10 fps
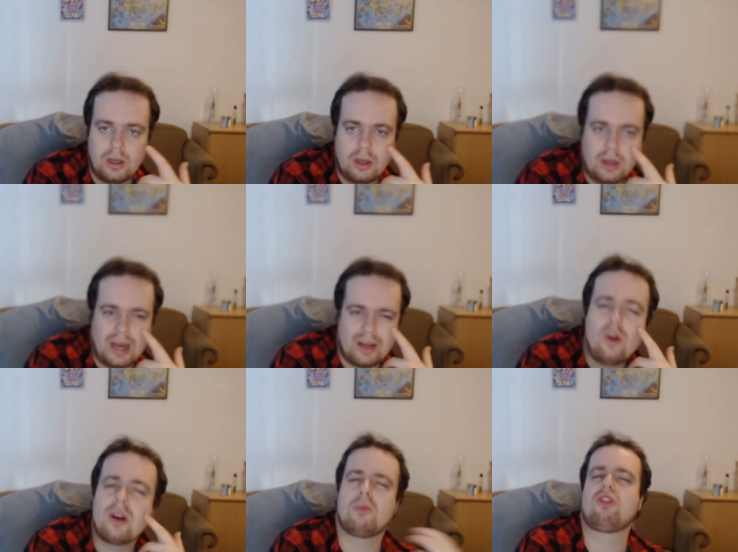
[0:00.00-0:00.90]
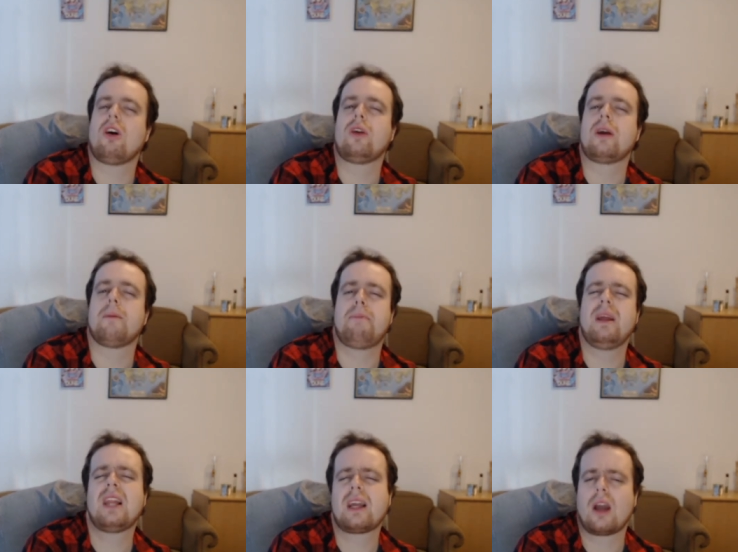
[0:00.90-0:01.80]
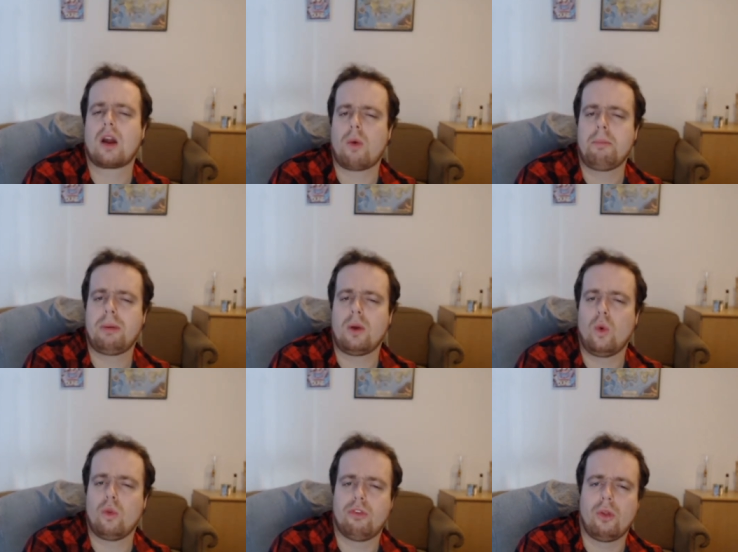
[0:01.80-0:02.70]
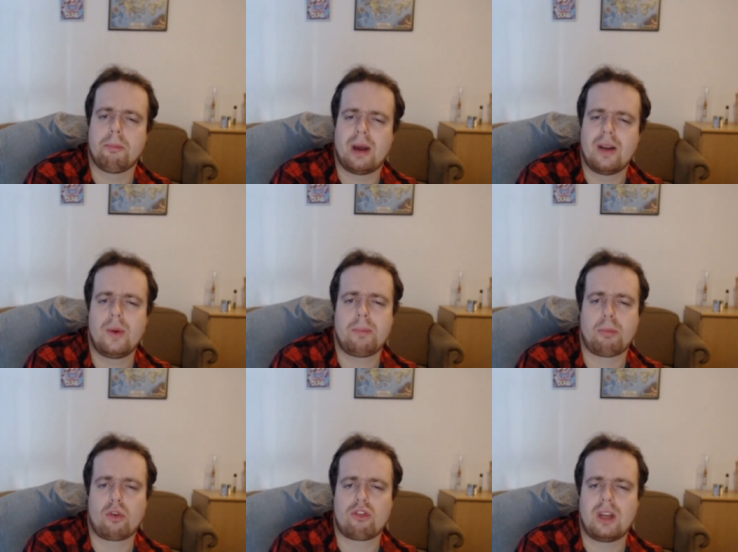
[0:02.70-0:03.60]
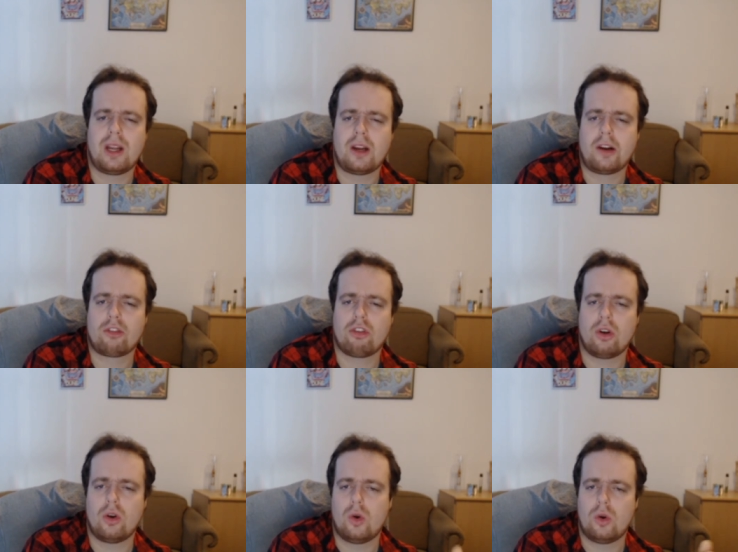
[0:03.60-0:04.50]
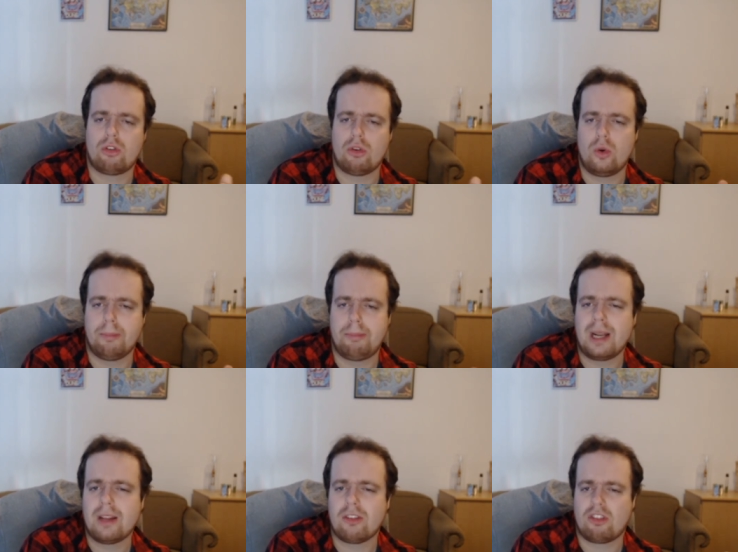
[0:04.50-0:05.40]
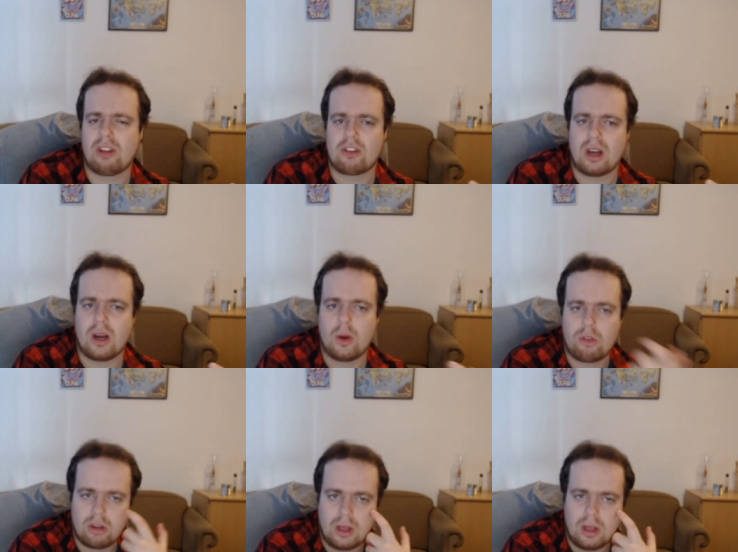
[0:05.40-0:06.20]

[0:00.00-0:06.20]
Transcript: I know that I'm sounding a bit like a grumpy old non-binary person here, so to balance things out,